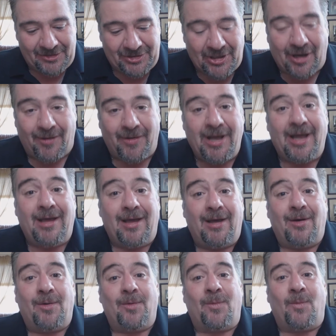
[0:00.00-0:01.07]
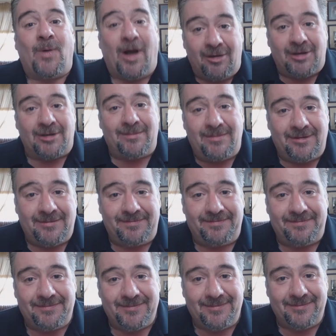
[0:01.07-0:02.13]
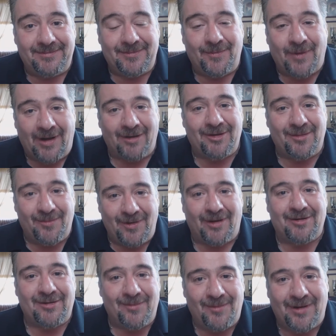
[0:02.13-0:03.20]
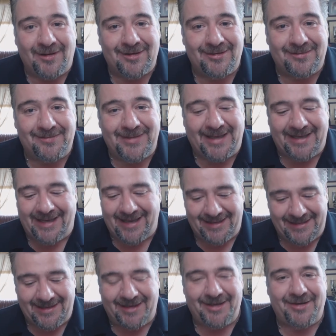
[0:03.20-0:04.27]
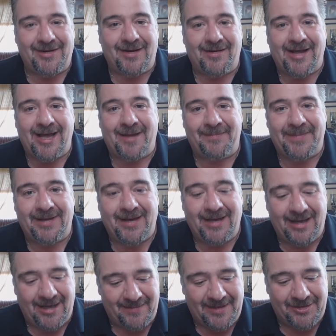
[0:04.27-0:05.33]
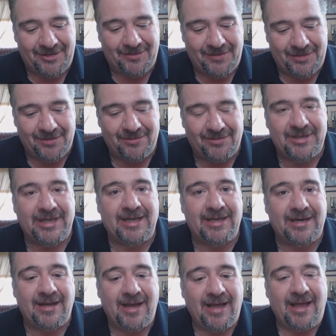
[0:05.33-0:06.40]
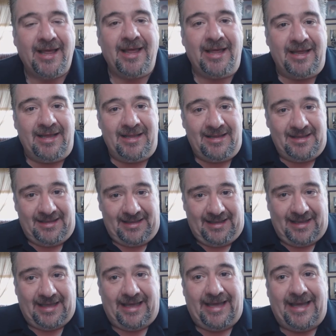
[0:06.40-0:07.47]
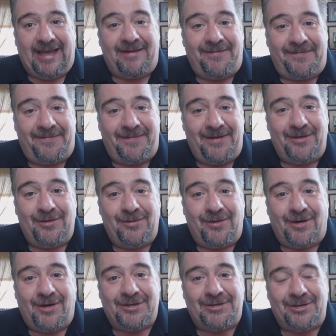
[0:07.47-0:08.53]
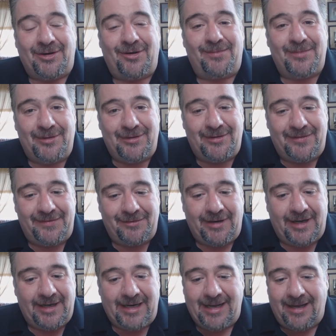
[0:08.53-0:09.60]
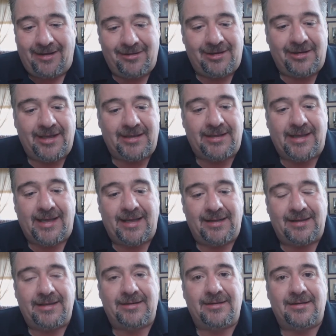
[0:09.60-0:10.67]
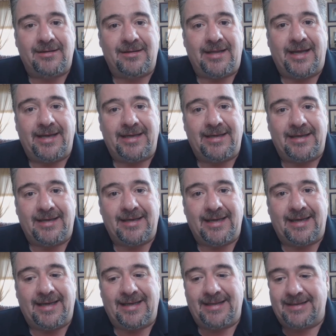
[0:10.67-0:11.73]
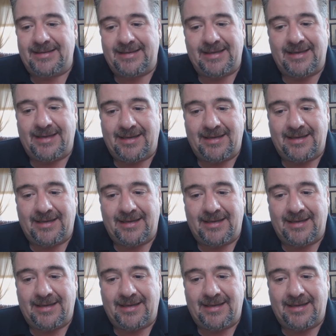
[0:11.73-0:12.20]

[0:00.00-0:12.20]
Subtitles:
So welcome. I can't tell you how happy I am that you tuned in. If you are so moved right now, click that little like and